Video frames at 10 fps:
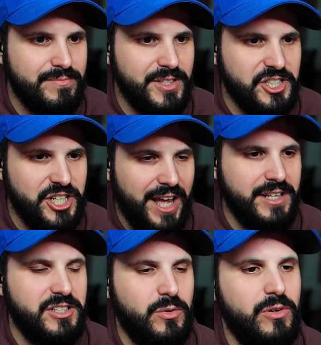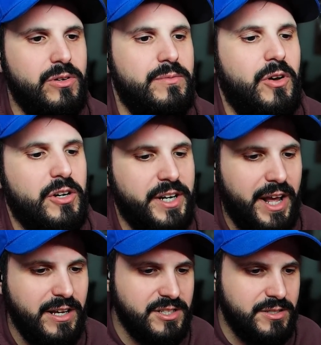shack into a haunted house?